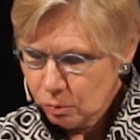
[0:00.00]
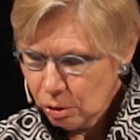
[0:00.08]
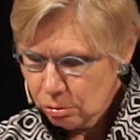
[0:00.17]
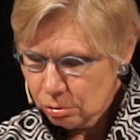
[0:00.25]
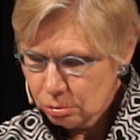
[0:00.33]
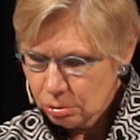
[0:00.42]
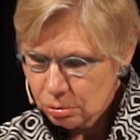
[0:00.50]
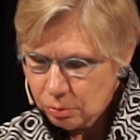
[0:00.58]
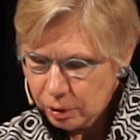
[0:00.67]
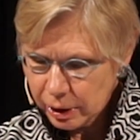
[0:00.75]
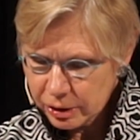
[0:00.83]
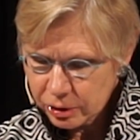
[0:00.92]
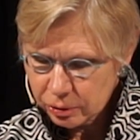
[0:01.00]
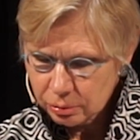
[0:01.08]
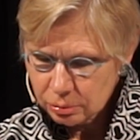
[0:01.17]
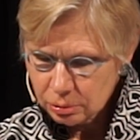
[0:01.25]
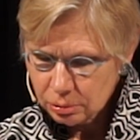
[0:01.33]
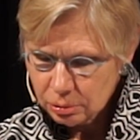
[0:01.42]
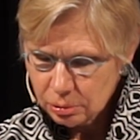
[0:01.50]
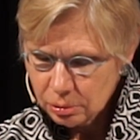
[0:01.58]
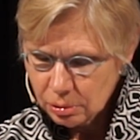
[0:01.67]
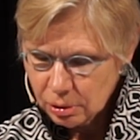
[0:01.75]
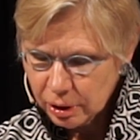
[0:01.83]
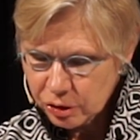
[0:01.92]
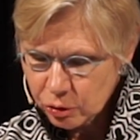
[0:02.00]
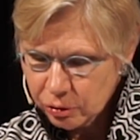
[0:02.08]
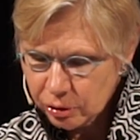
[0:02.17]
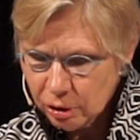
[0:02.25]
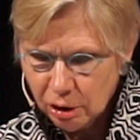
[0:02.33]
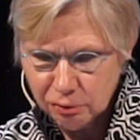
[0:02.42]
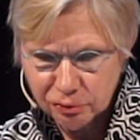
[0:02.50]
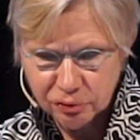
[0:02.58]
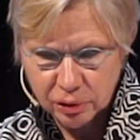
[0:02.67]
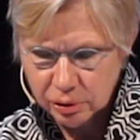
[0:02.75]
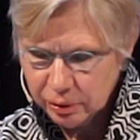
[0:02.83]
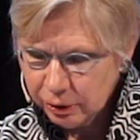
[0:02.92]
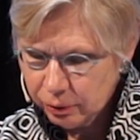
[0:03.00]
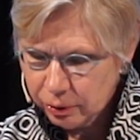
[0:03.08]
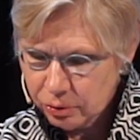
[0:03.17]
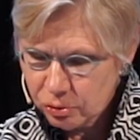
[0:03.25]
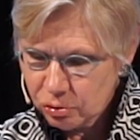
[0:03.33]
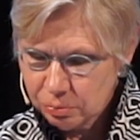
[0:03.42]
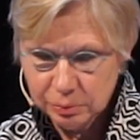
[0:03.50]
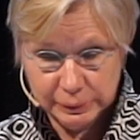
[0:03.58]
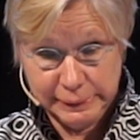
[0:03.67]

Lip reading: Whoa, what'd I do? I turned it off. There it goes.